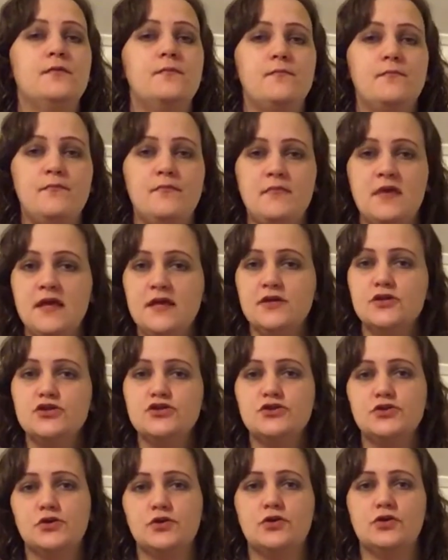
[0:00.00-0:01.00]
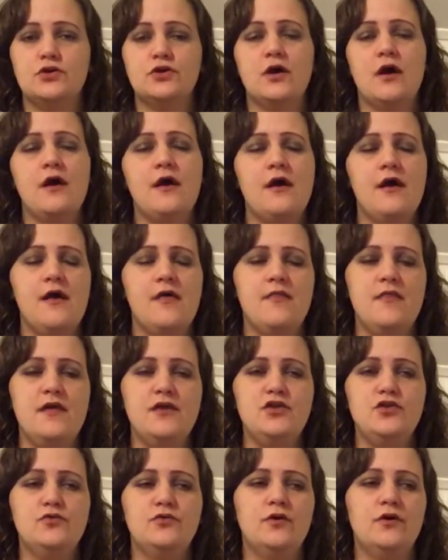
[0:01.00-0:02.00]
Make sure
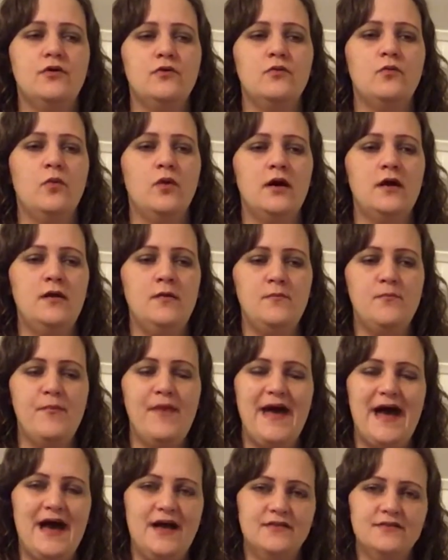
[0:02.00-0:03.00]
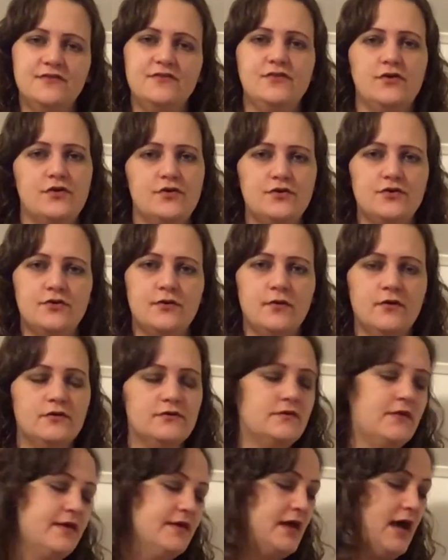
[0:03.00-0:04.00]
that you know what bad starter looks
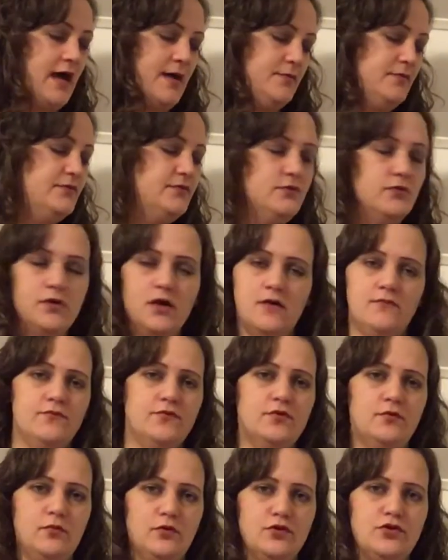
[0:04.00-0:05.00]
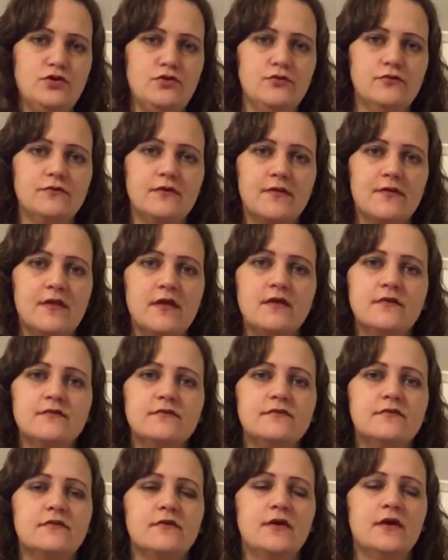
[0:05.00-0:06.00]
like. I'm still comfortable using
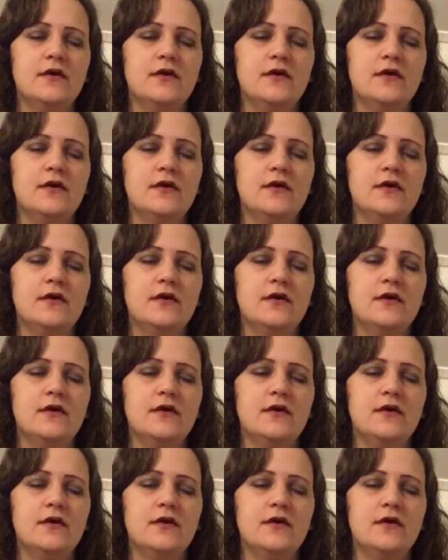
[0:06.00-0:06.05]
this